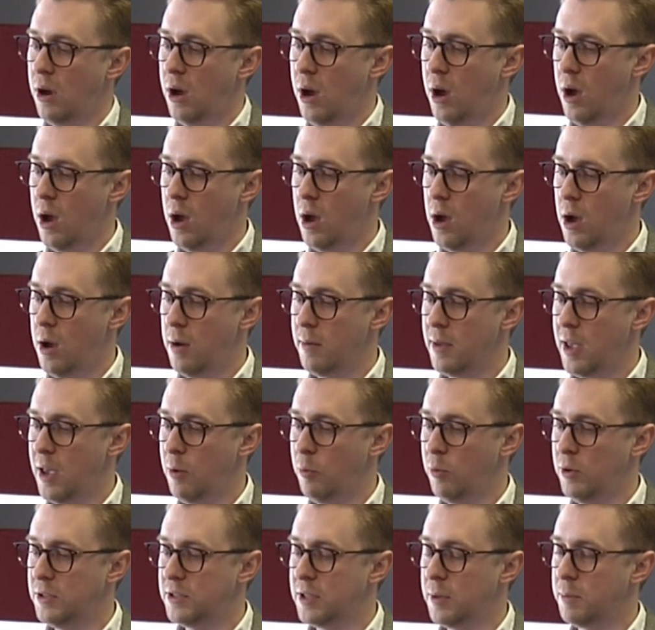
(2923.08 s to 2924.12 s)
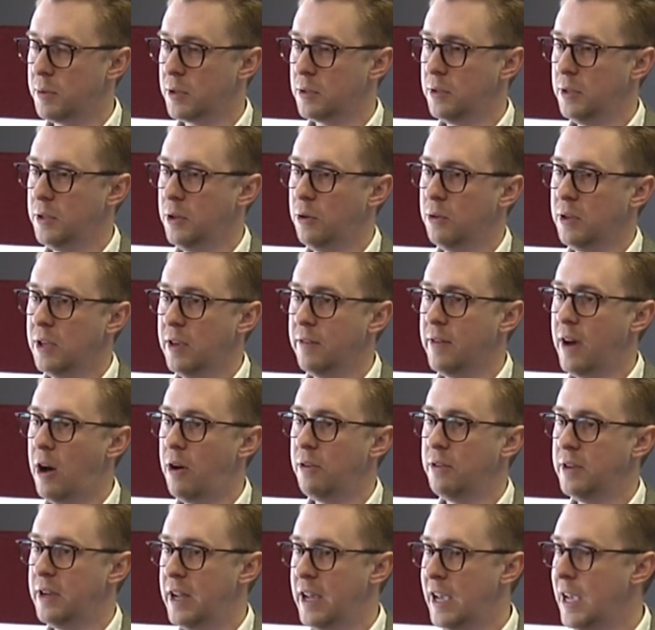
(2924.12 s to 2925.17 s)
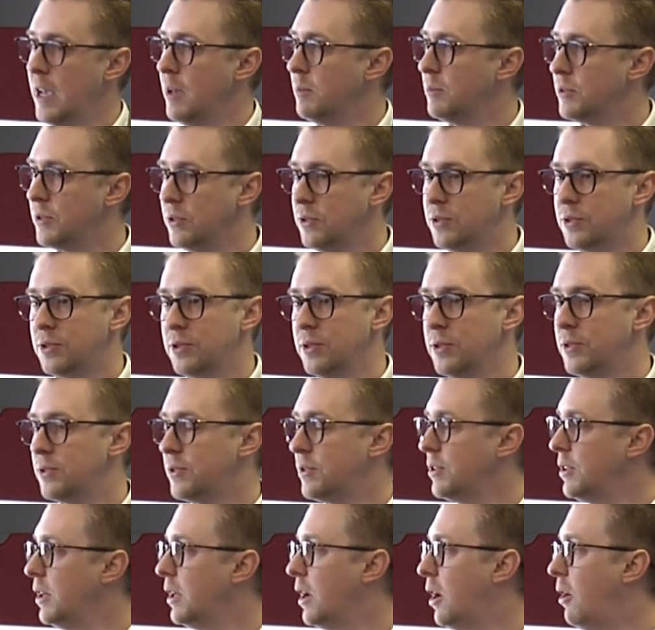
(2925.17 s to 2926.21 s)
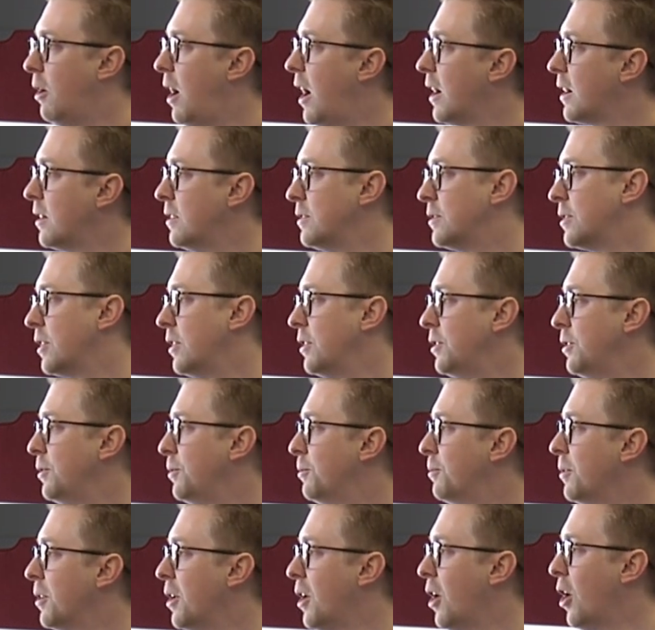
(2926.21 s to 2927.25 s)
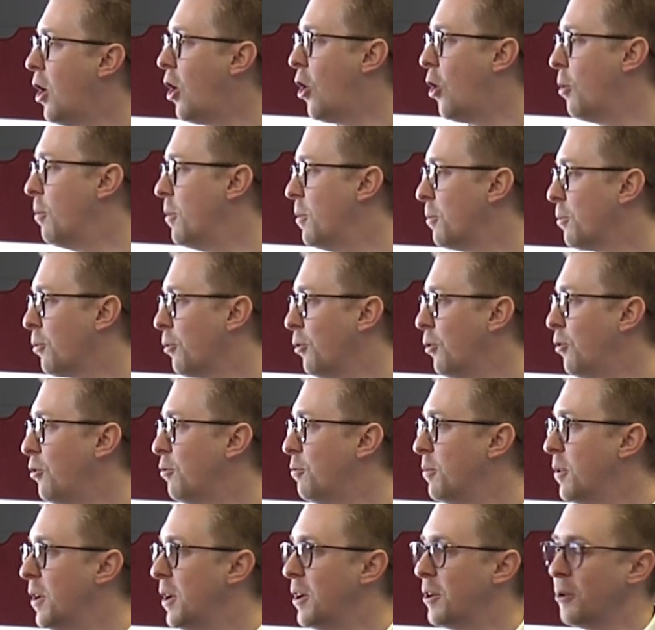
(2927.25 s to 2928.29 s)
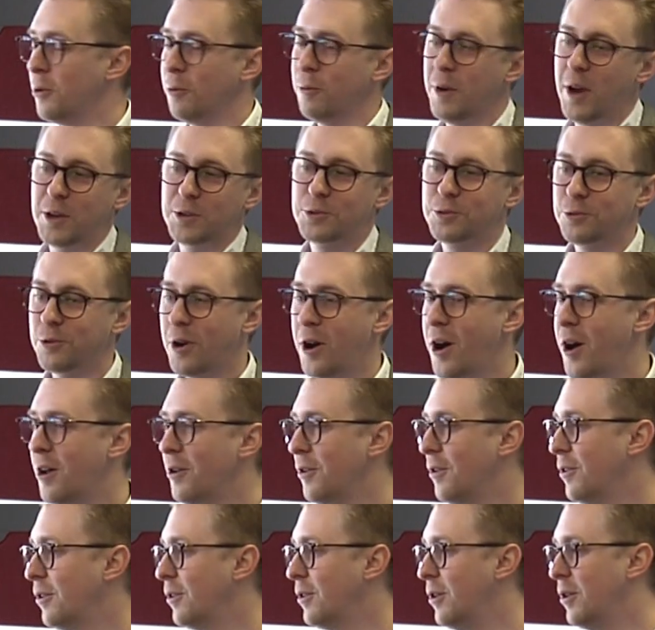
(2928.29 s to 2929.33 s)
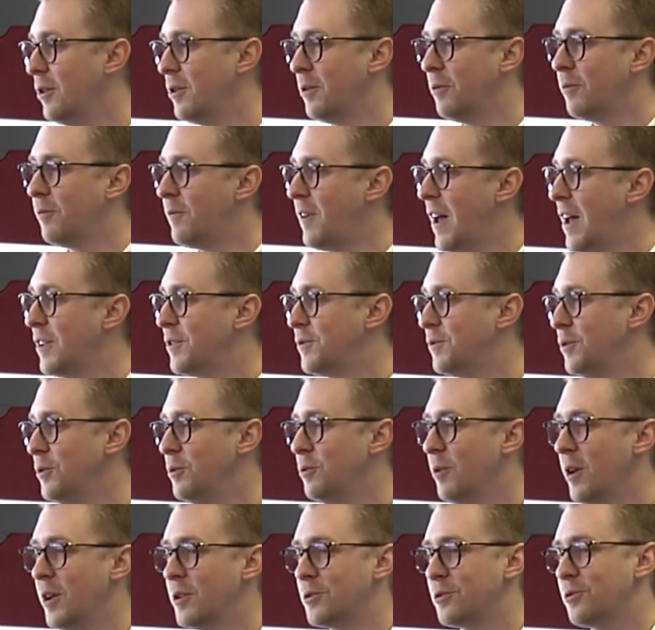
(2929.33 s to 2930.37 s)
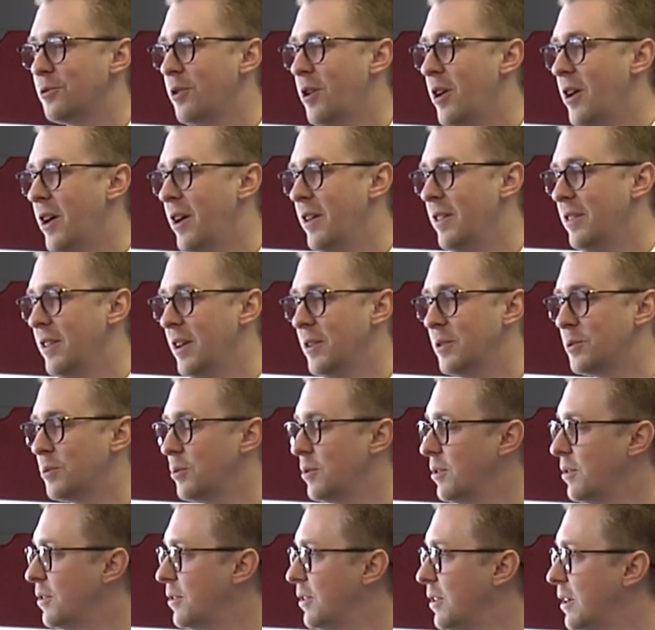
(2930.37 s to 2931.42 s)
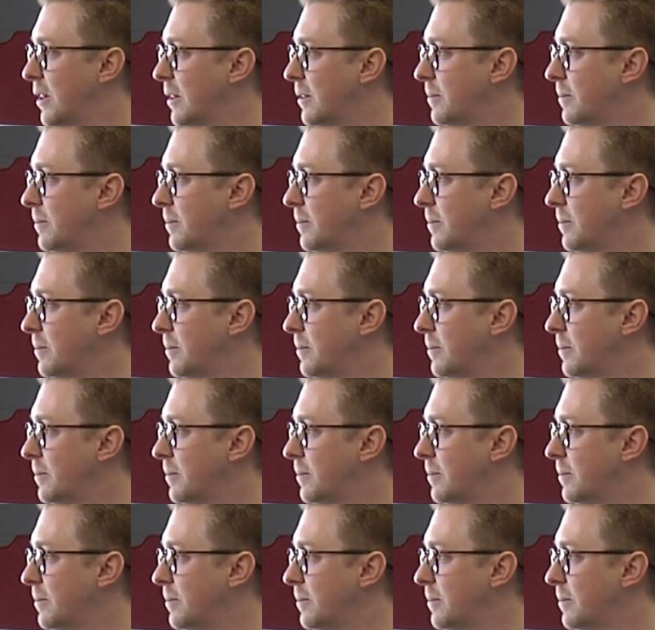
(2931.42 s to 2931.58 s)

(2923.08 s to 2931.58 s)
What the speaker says: and we typically don't give out names. It's just, you know, I can tell you home improvement or restaurant or fast food restaurant, that sort of thing.